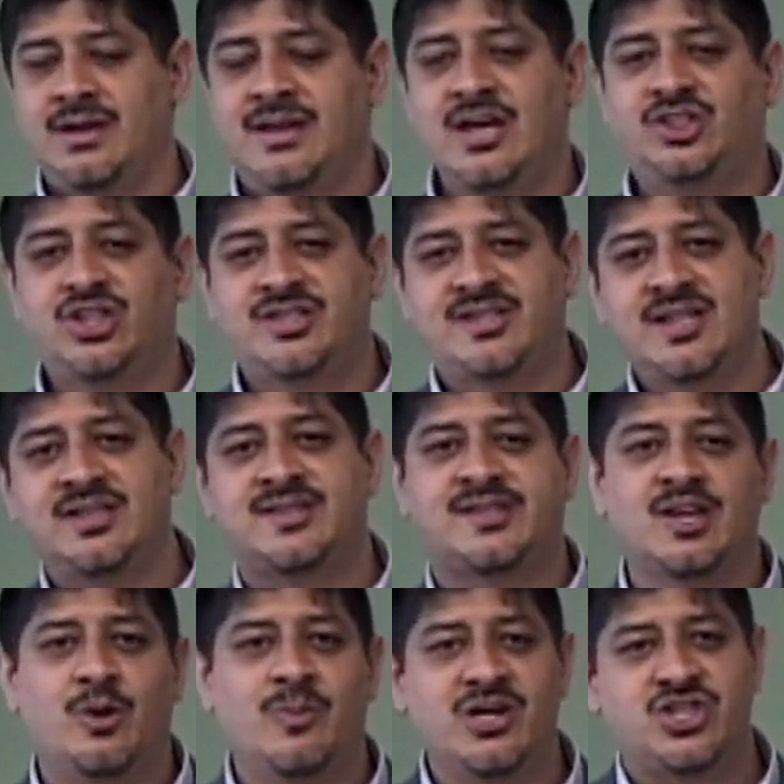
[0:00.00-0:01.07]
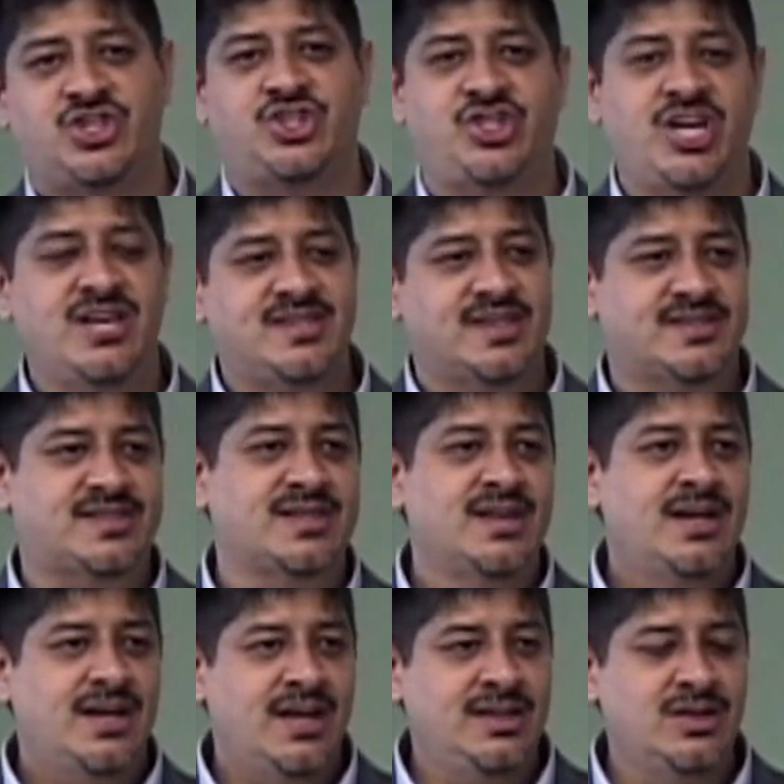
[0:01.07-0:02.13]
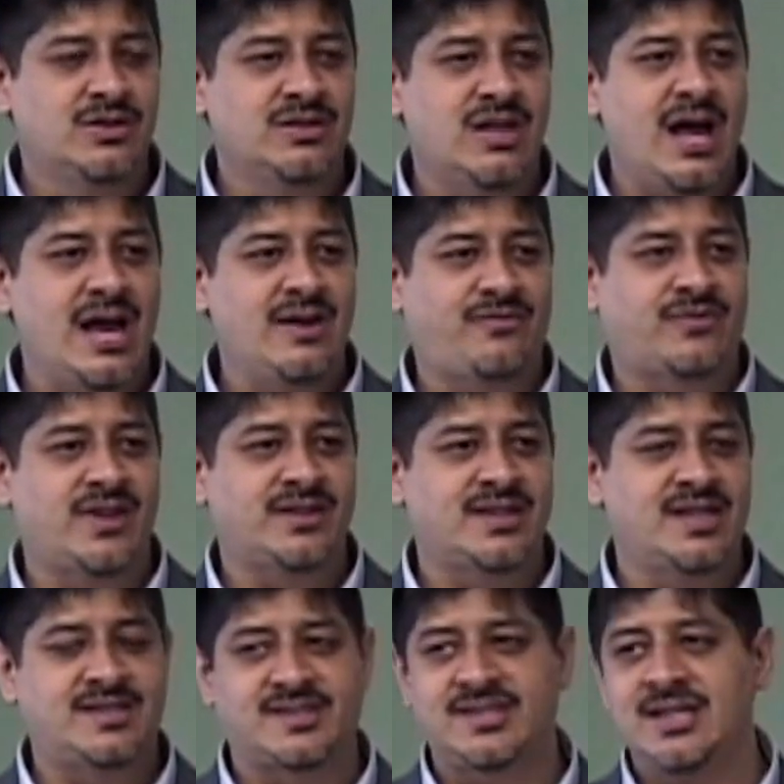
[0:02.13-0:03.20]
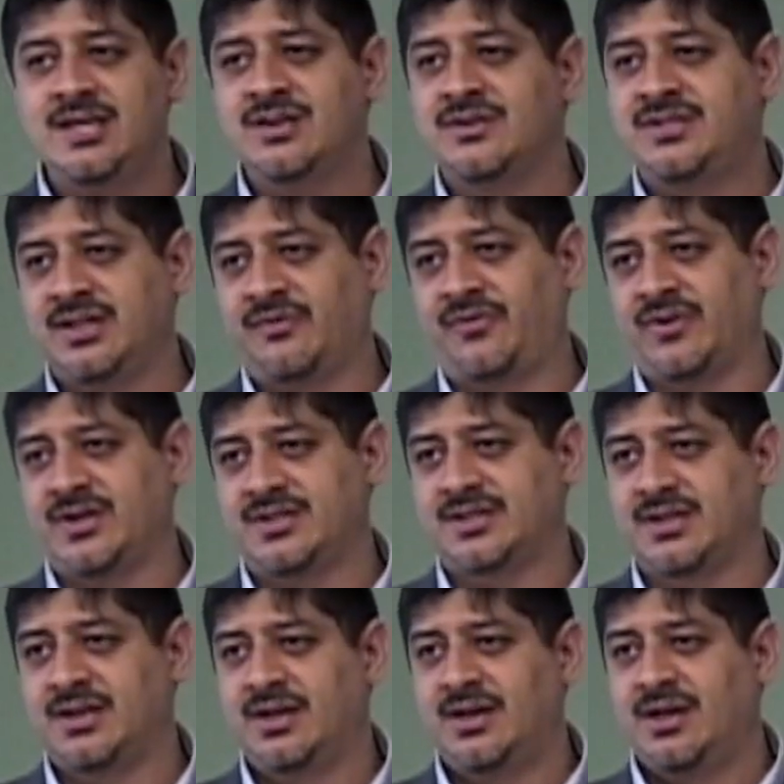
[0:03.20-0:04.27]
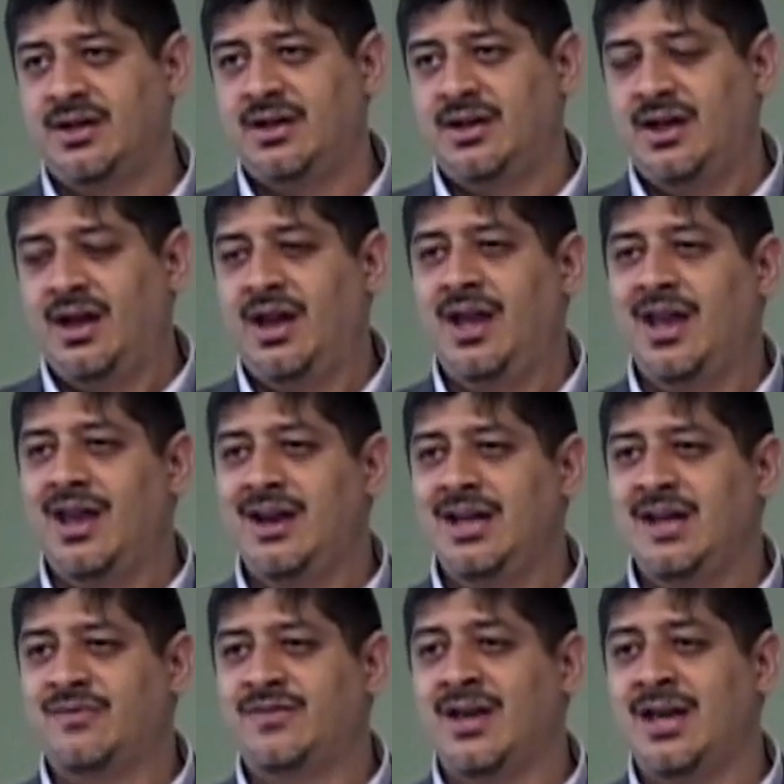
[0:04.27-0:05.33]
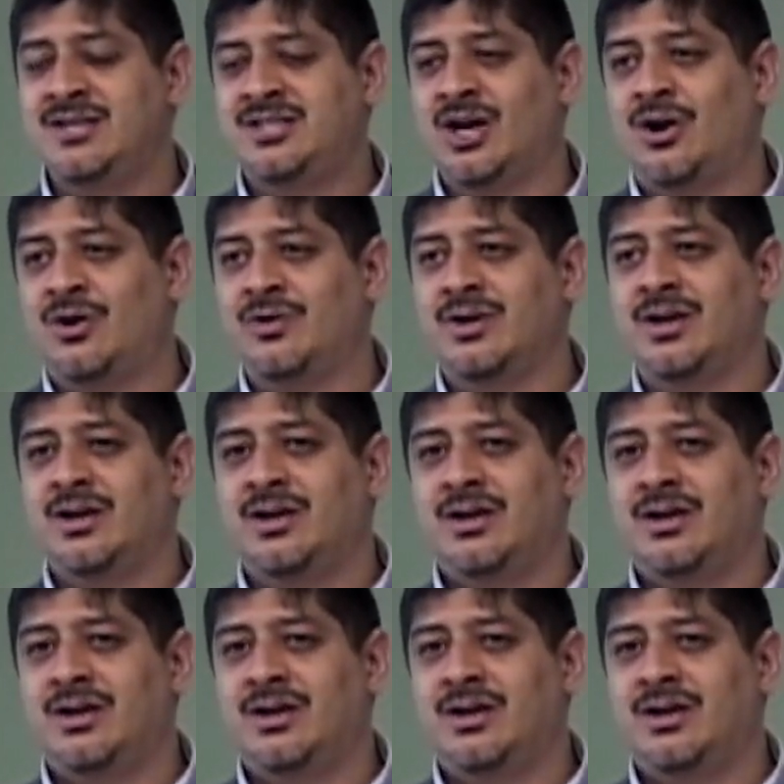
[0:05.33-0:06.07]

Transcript: They should see so much Jesus in your life that they see you're different. And if they don't,